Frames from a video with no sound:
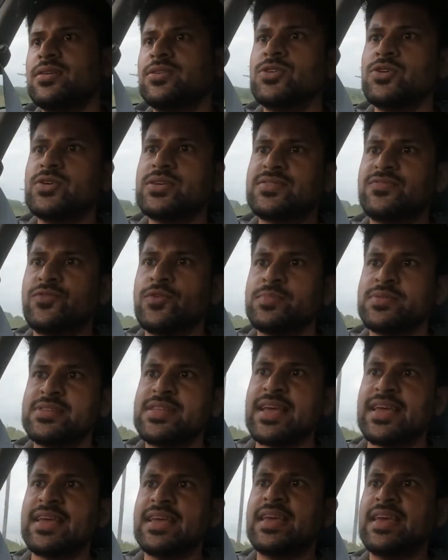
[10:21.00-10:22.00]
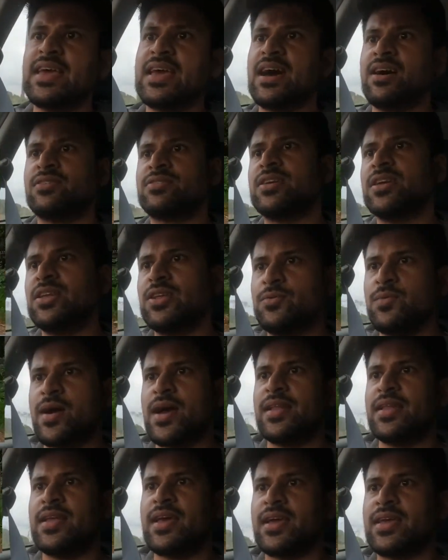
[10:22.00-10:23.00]
do it from second gear. I'll tell you
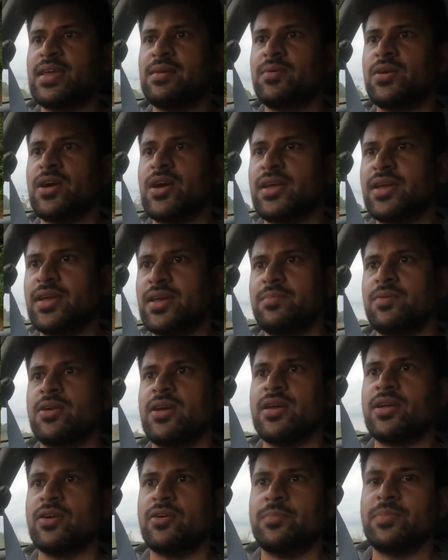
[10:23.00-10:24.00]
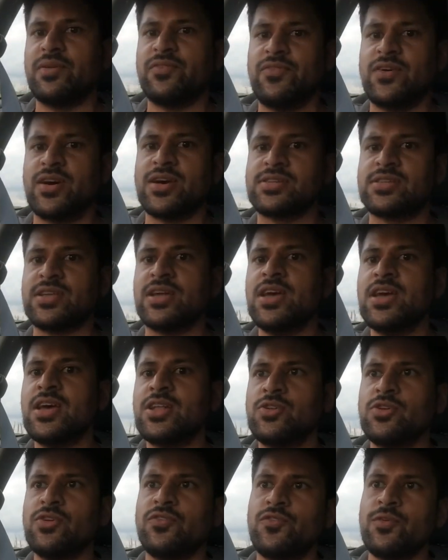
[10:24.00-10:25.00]
when. Yeah, keep going, go a bit faster.
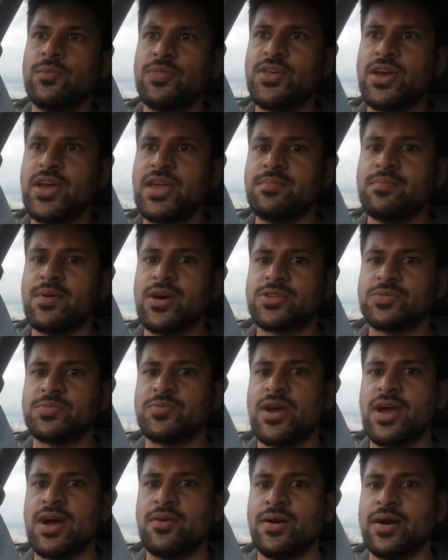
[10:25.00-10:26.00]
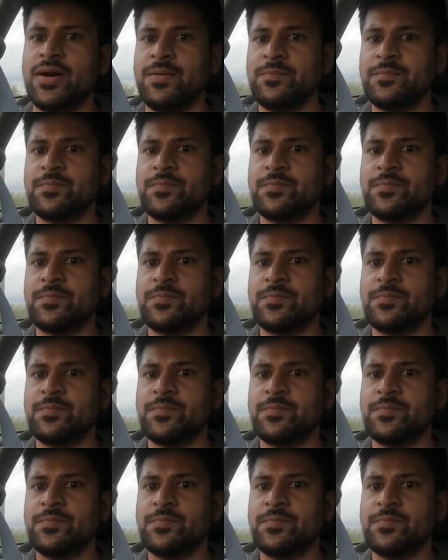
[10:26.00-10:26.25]
Do it from 30 miles per hour.